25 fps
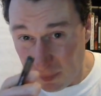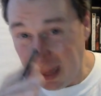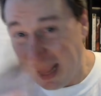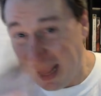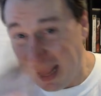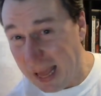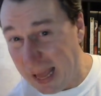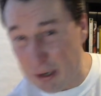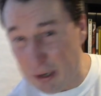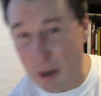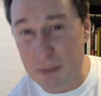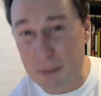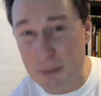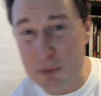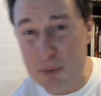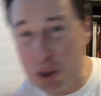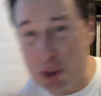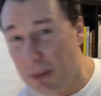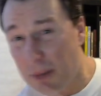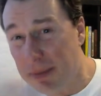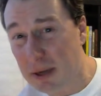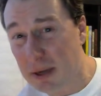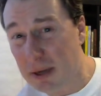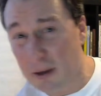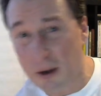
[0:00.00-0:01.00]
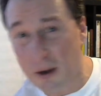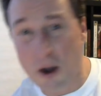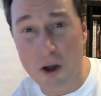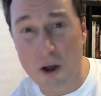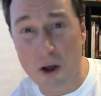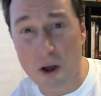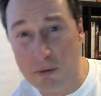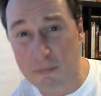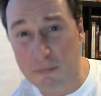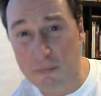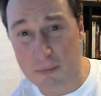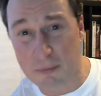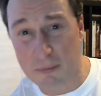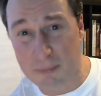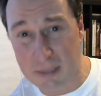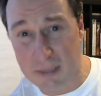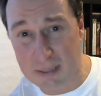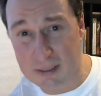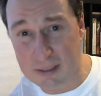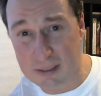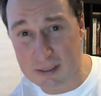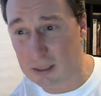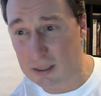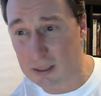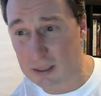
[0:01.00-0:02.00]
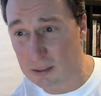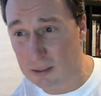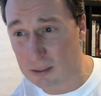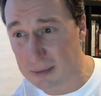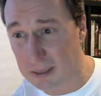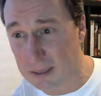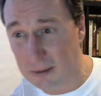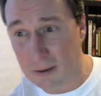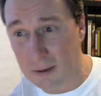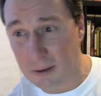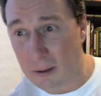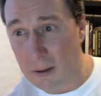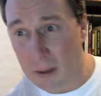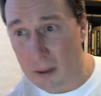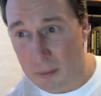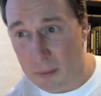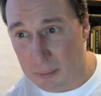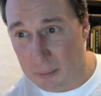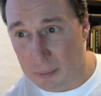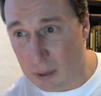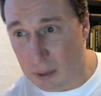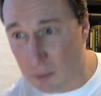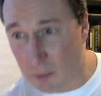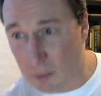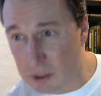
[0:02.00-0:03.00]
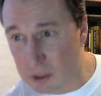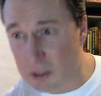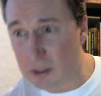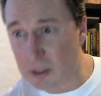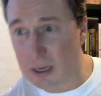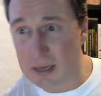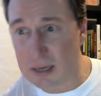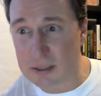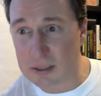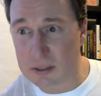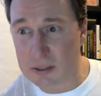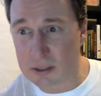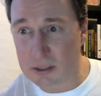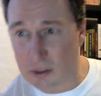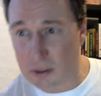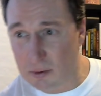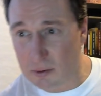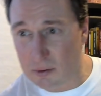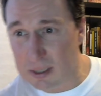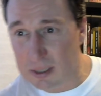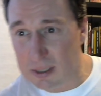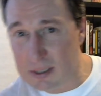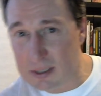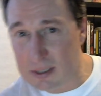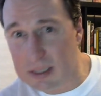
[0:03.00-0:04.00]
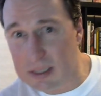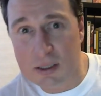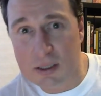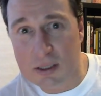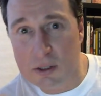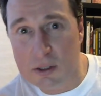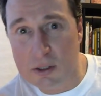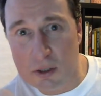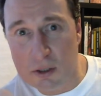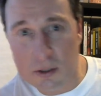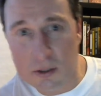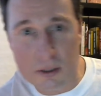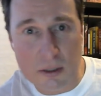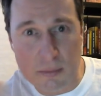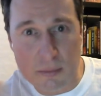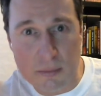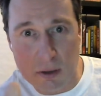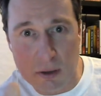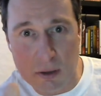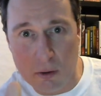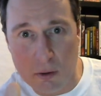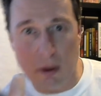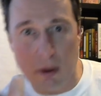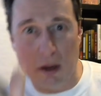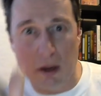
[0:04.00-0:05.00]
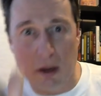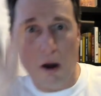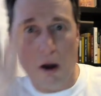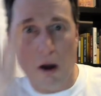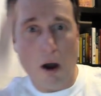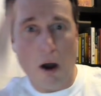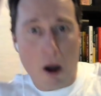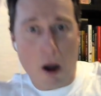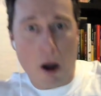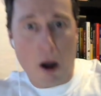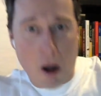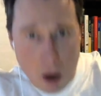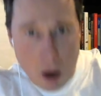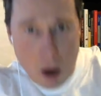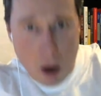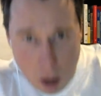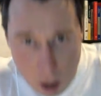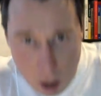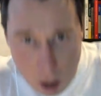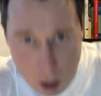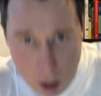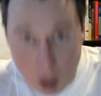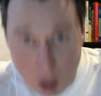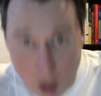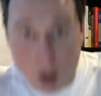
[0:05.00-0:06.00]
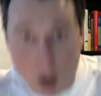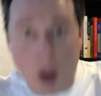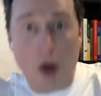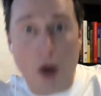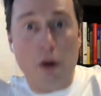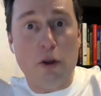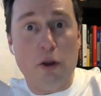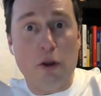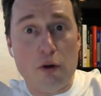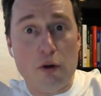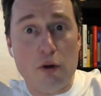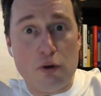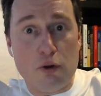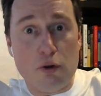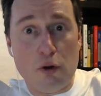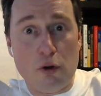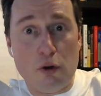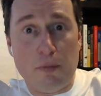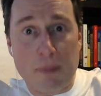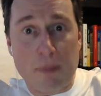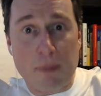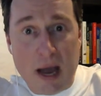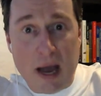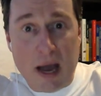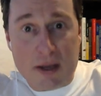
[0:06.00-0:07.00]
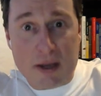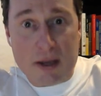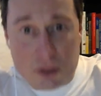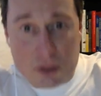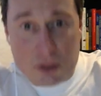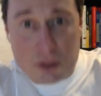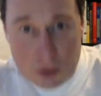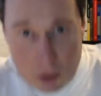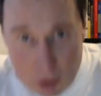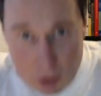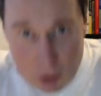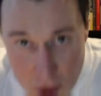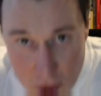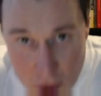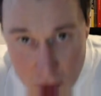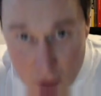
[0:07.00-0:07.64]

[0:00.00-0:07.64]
and I'm jumping all over the place a little bit, but I want you guys to know this isn't just about going, oh, YouTube master.